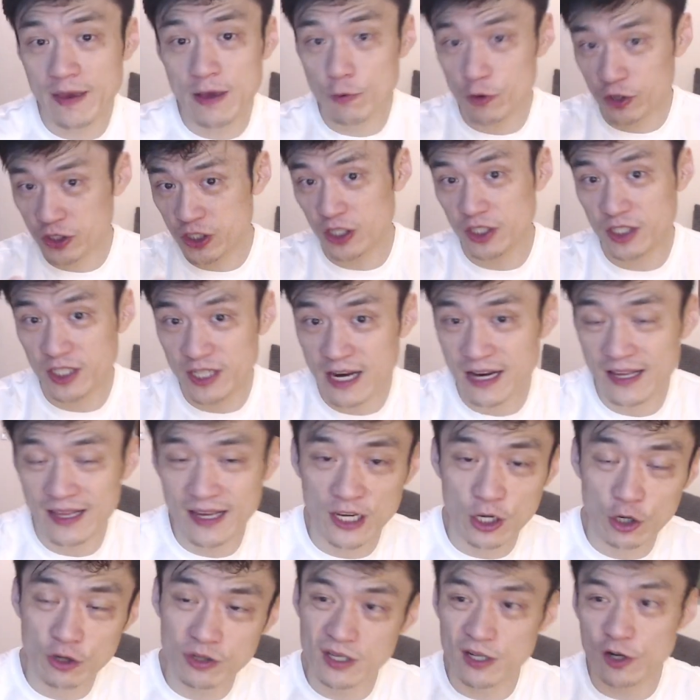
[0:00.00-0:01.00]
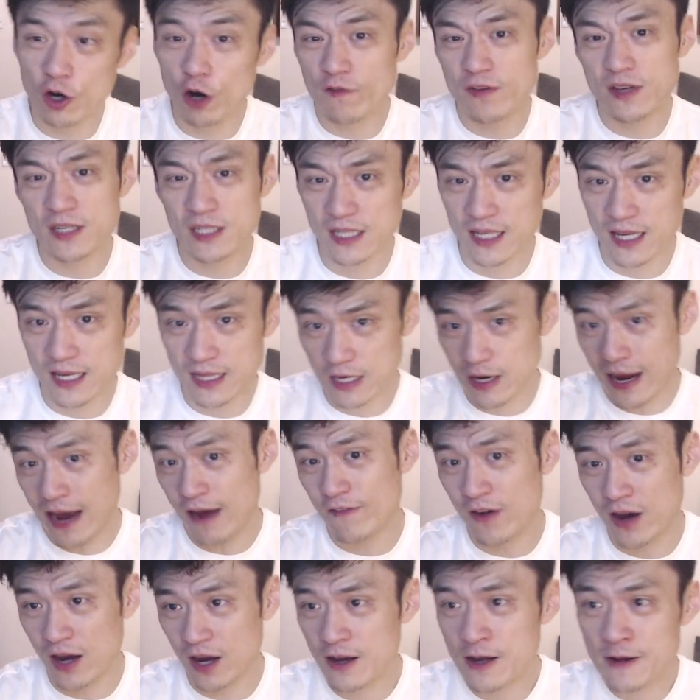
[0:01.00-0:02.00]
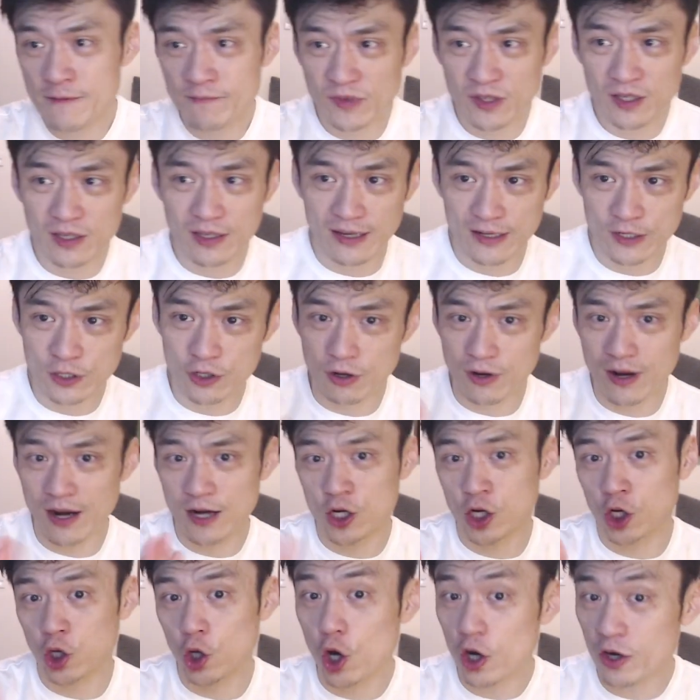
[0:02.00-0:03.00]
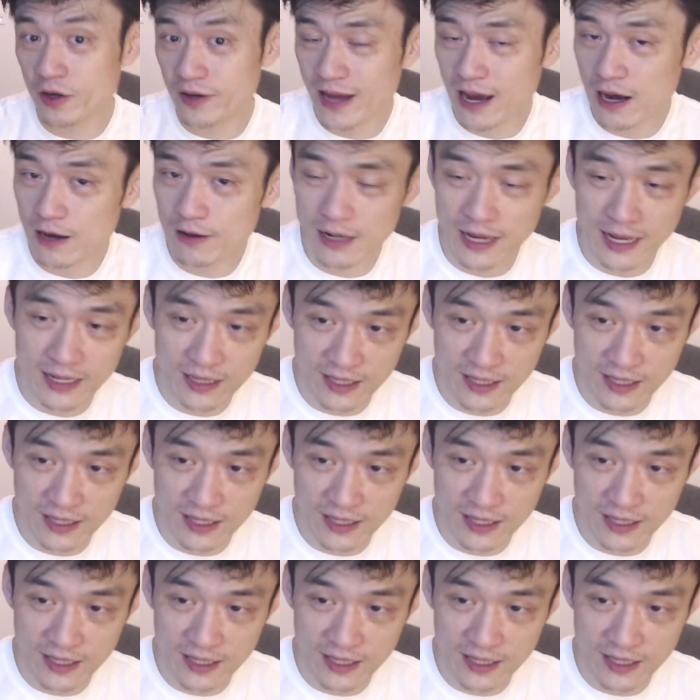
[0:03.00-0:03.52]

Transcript: We shall see how that goes. And obviously, they have a you know, a clock now,